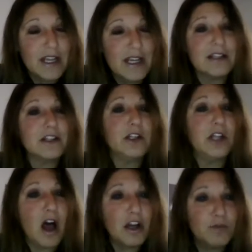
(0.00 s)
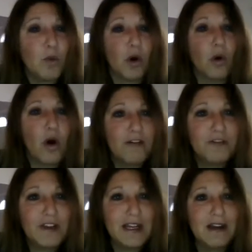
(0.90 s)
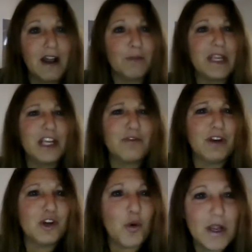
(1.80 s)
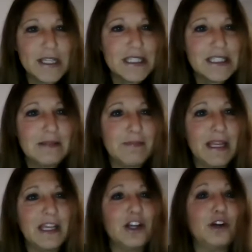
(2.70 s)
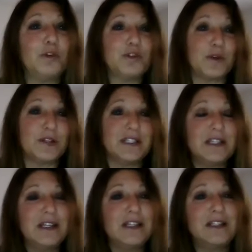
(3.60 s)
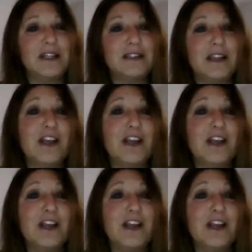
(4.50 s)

It's clogged more often. I'm hearing noises in my ear, which was tinnitus.